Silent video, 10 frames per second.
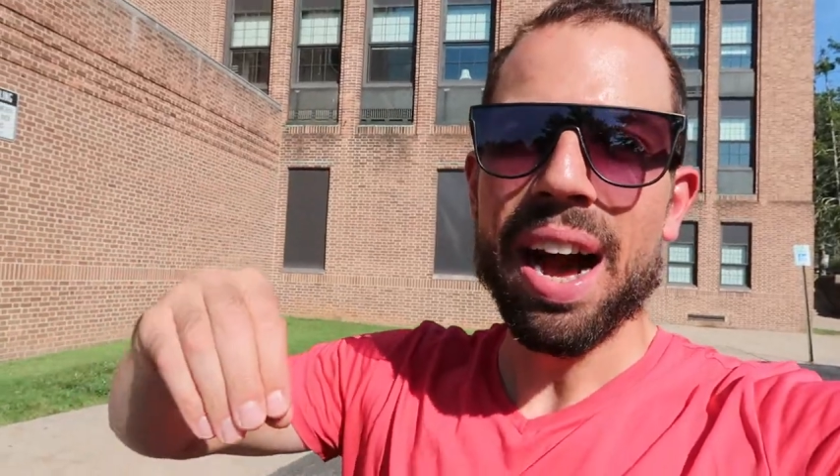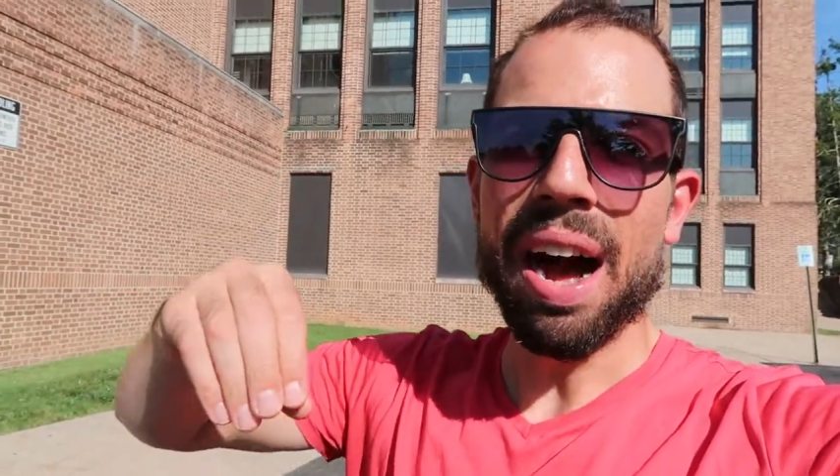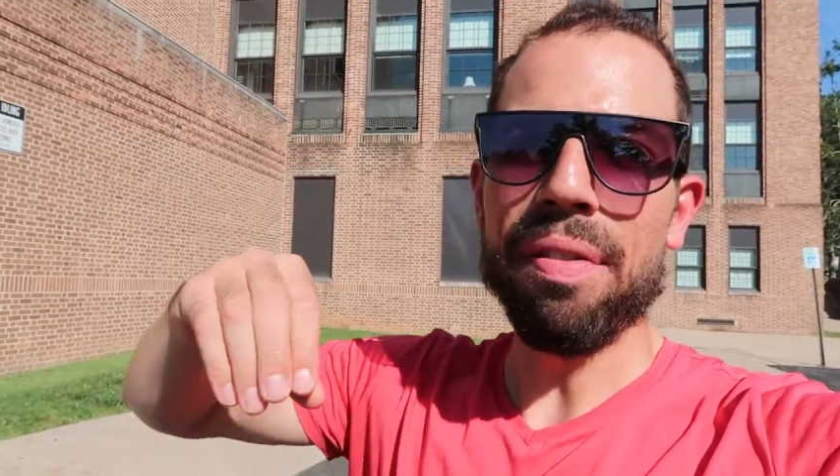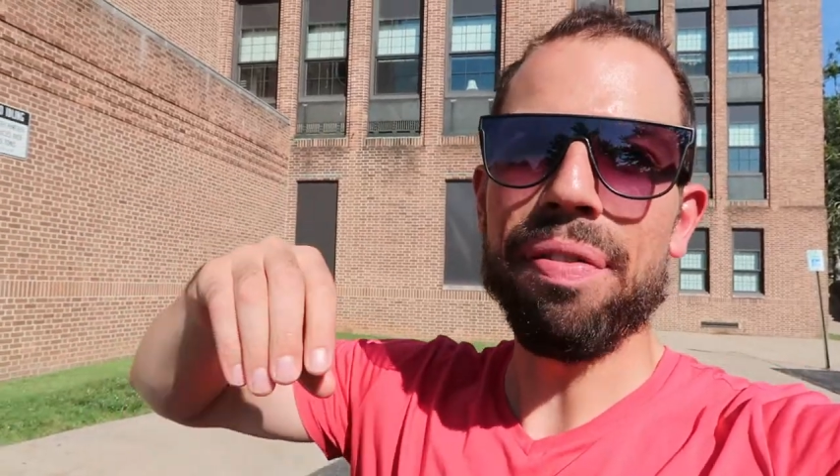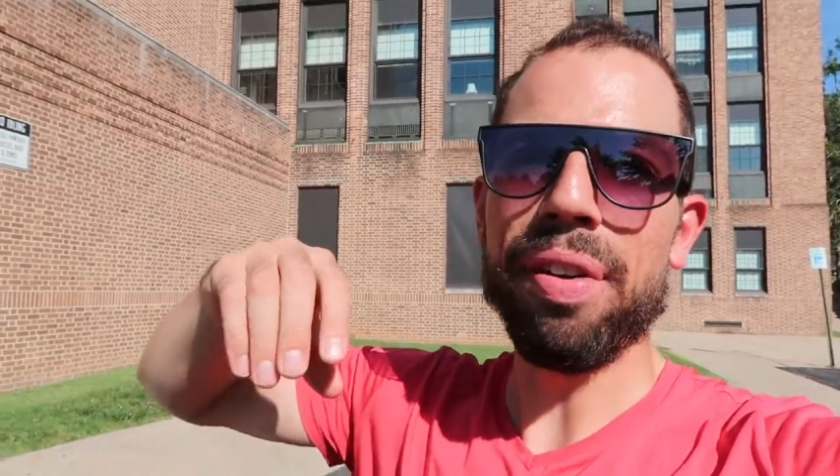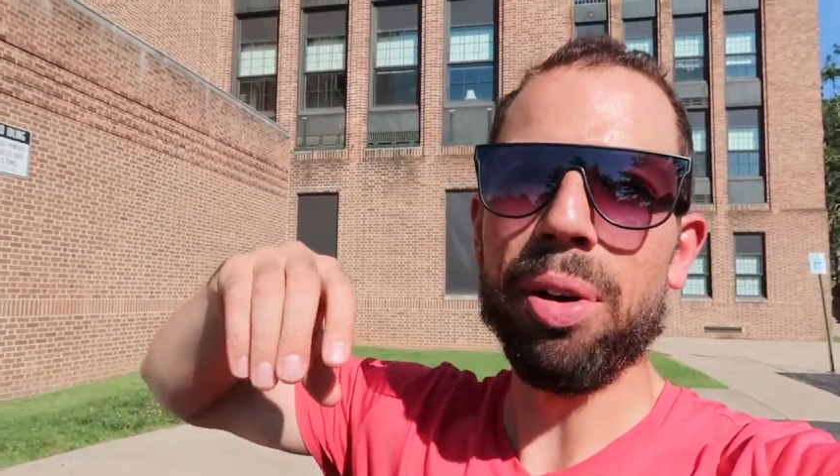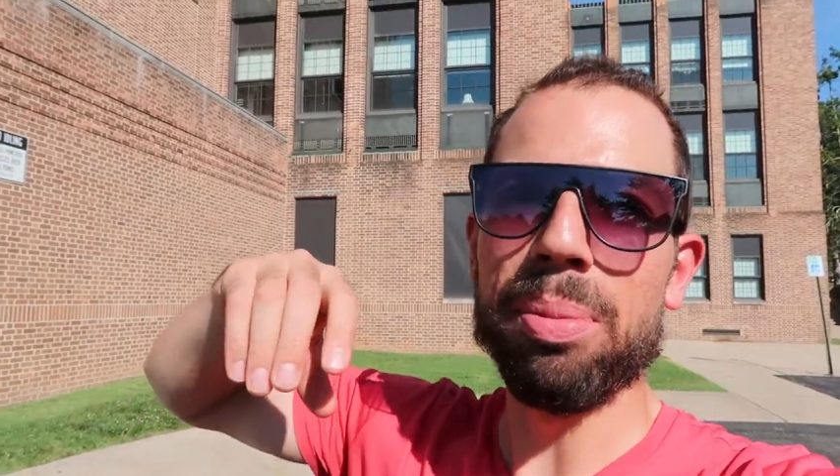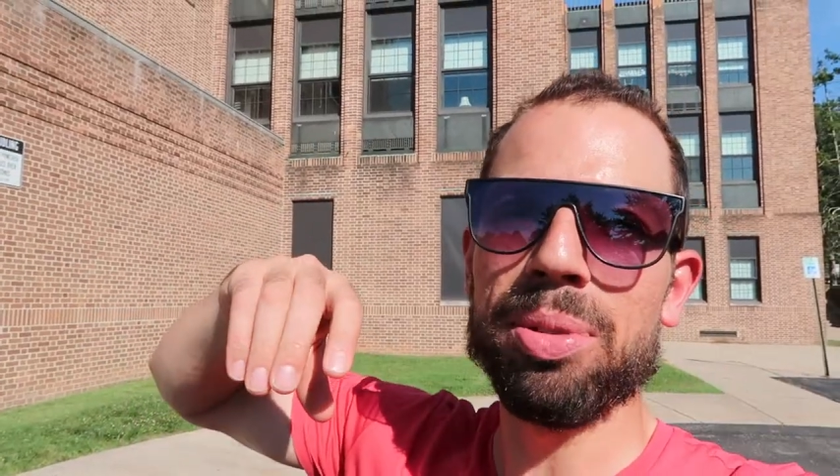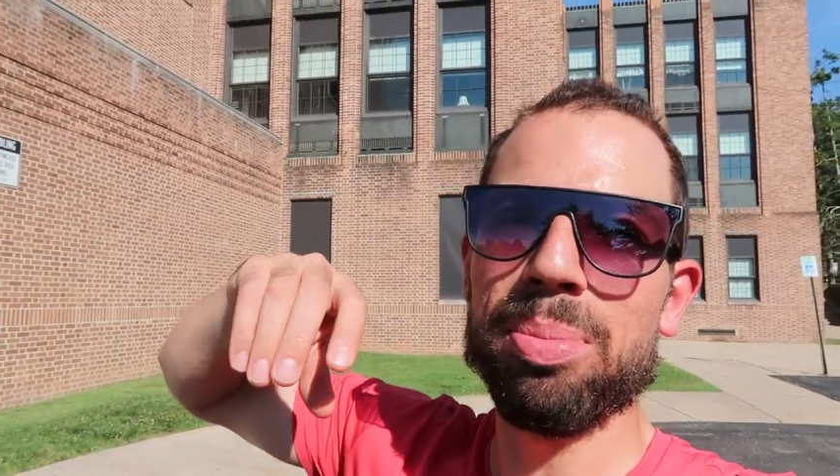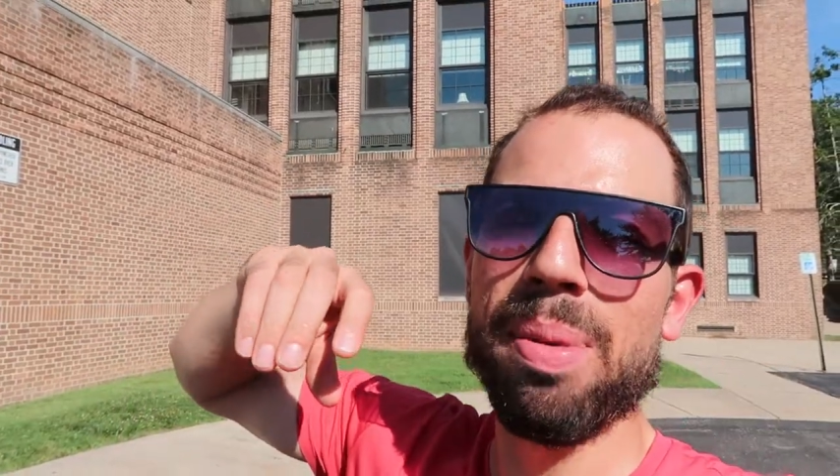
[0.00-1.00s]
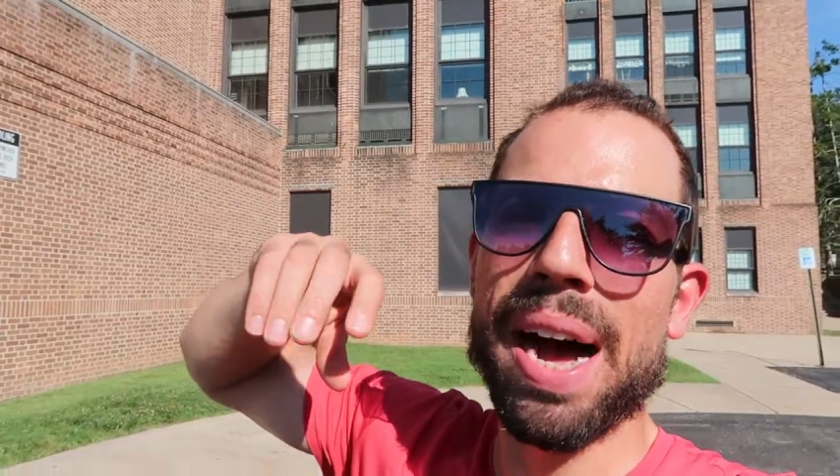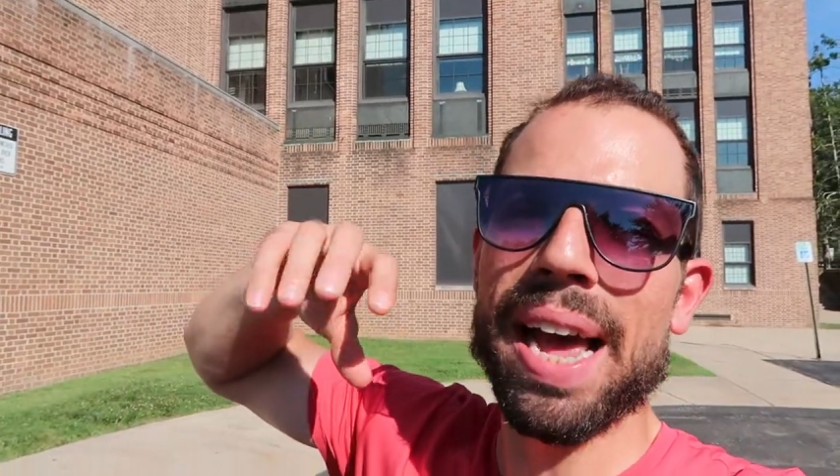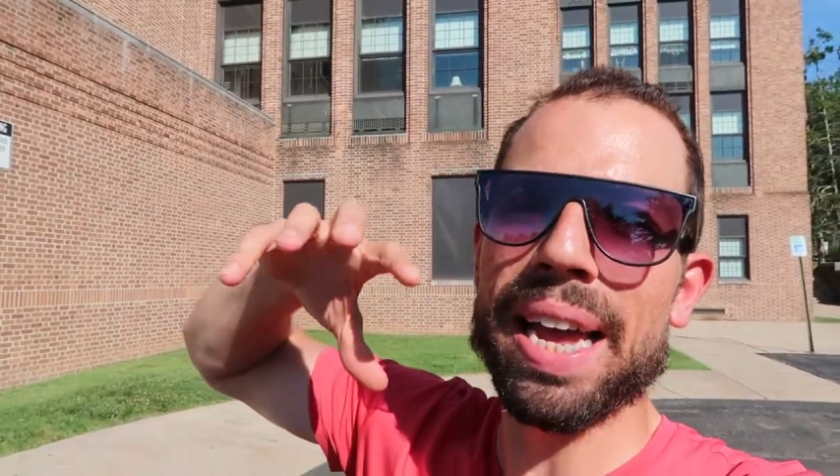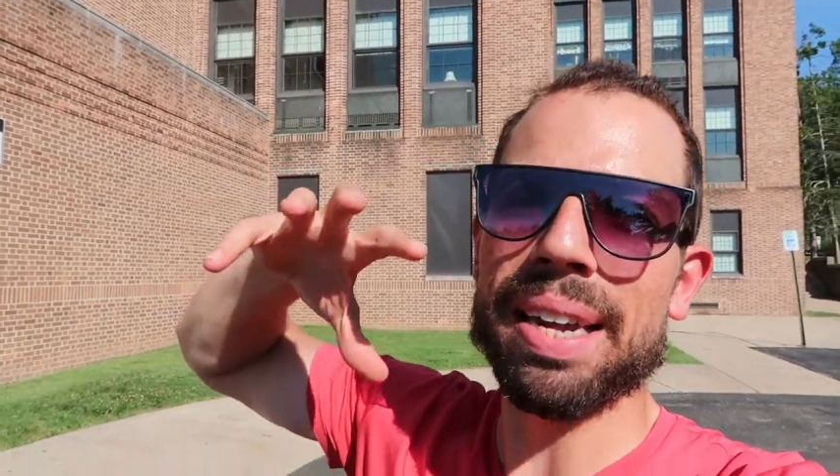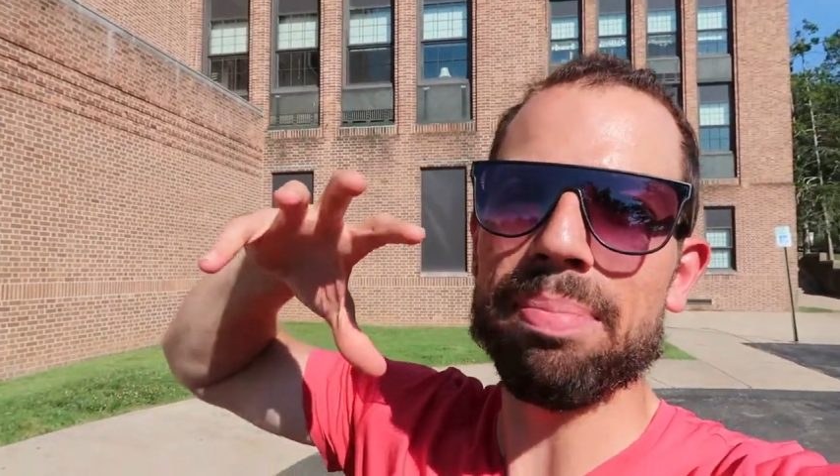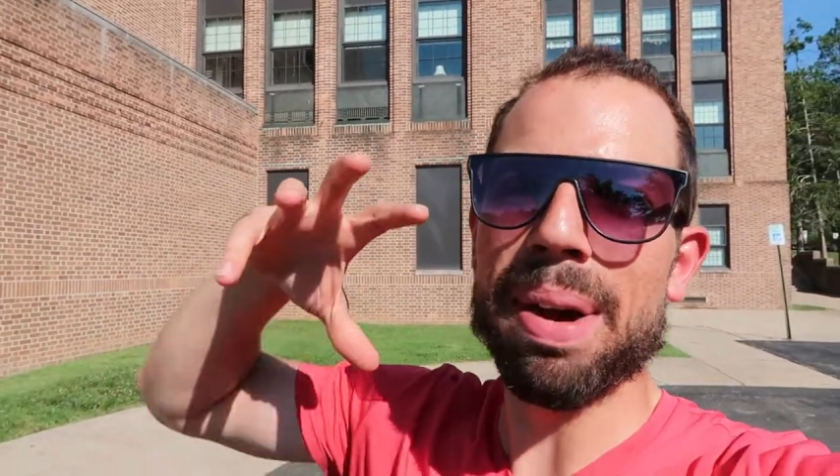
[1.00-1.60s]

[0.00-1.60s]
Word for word: I've filmed my